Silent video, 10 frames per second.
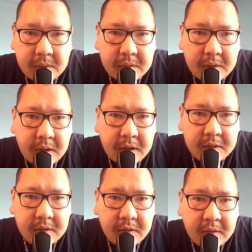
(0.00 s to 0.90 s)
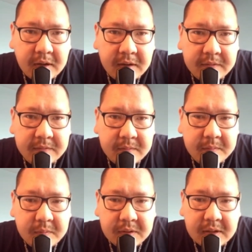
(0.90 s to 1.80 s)
And kind of
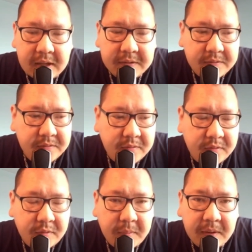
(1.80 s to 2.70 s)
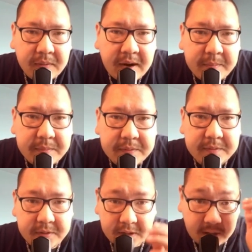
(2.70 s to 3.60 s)
what led to being rap
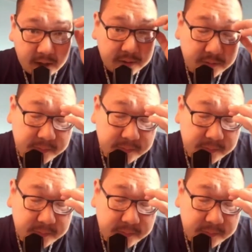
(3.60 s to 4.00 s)
in the end.